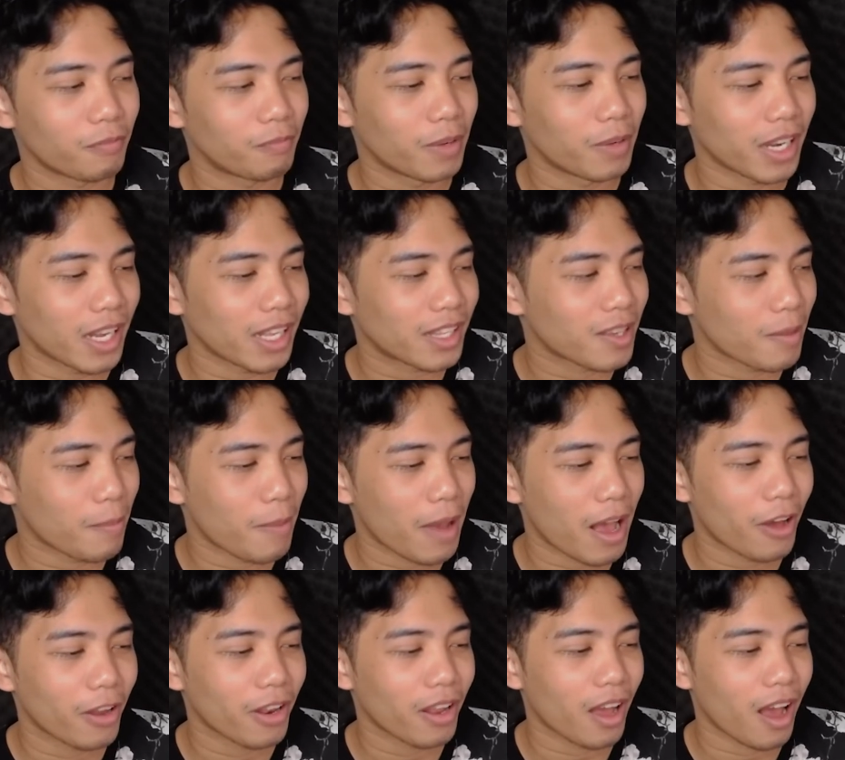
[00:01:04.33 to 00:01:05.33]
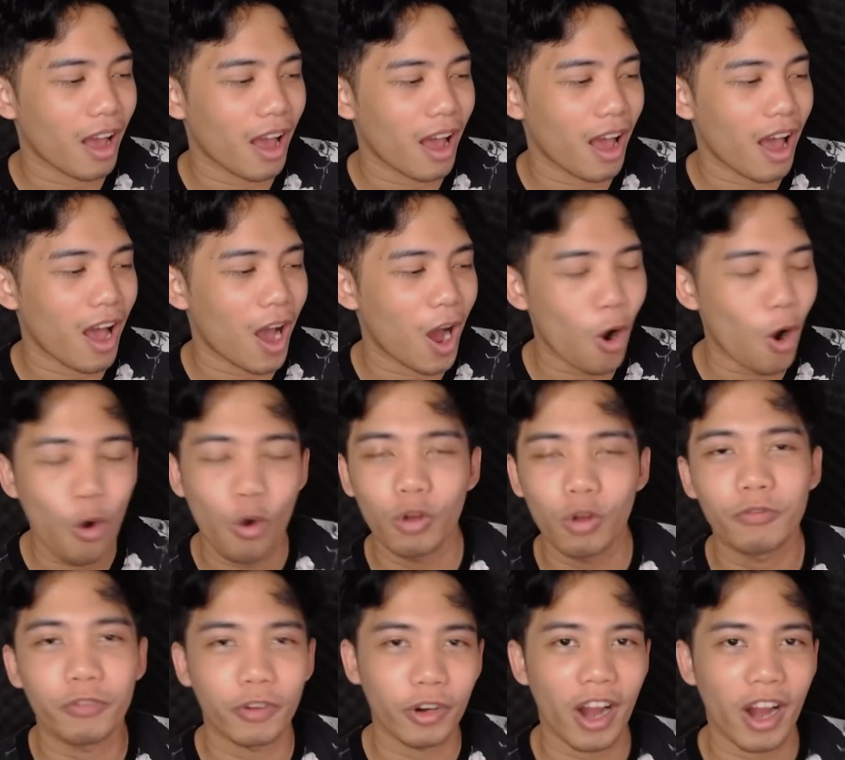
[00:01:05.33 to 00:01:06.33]
but it's about a whole
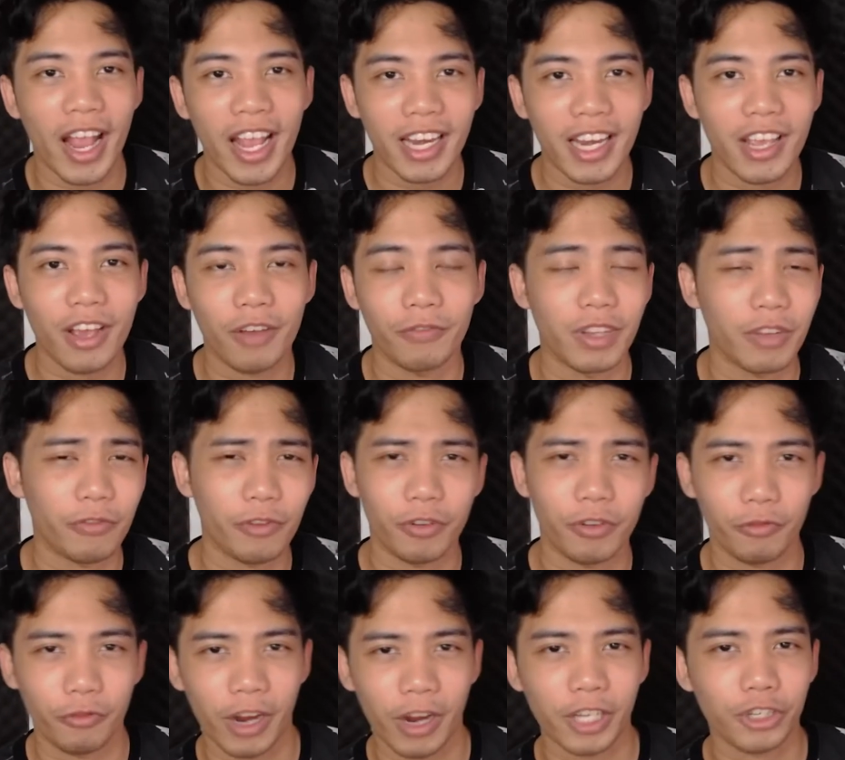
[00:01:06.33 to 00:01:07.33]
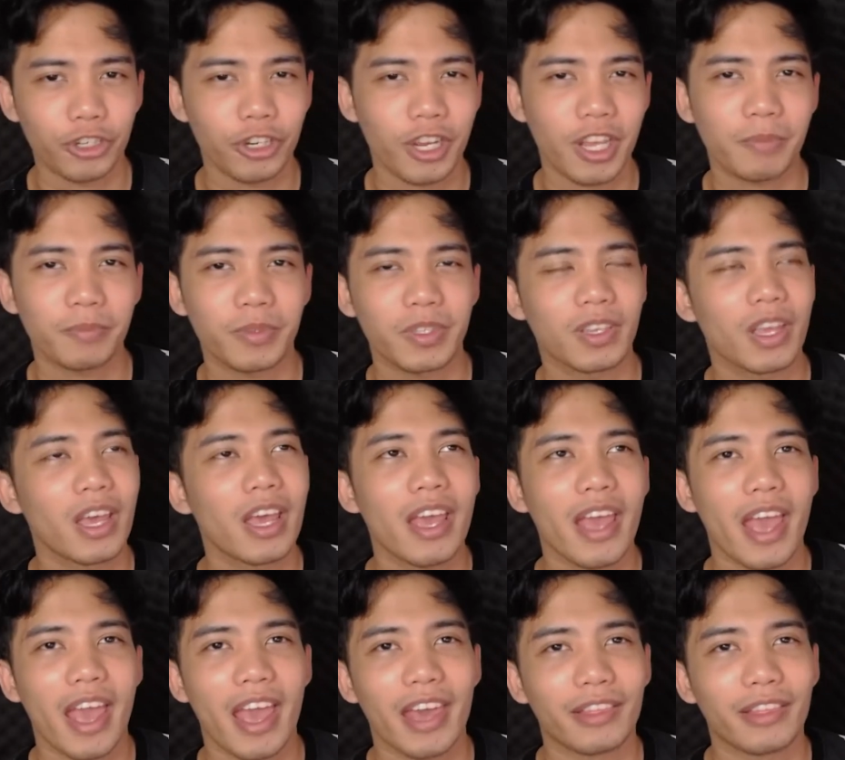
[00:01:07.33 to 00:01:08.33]
variety of different friendships
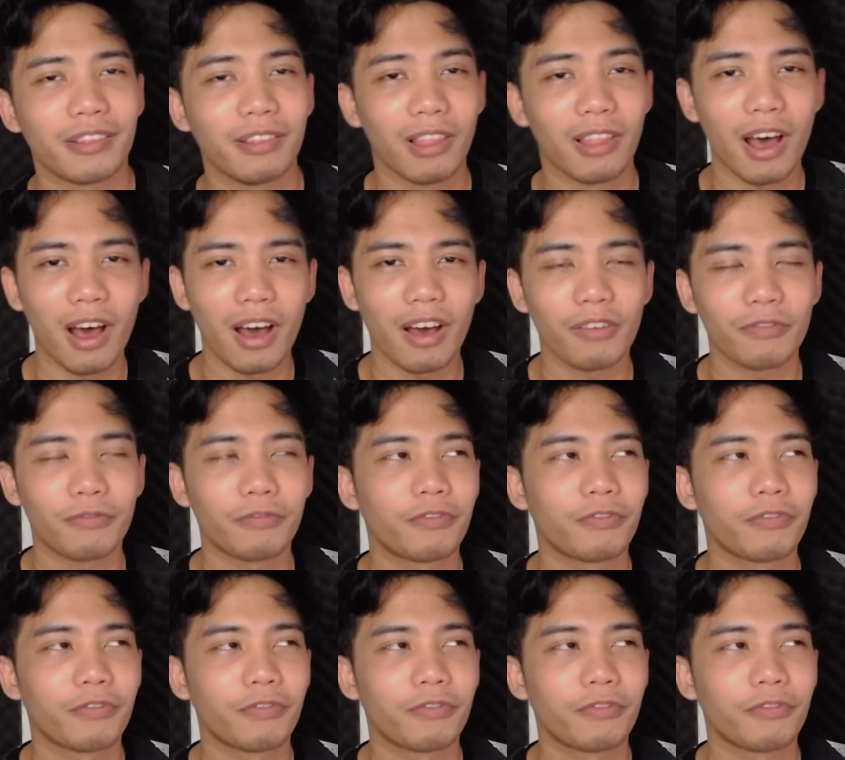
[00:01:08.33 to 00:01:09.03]
and love.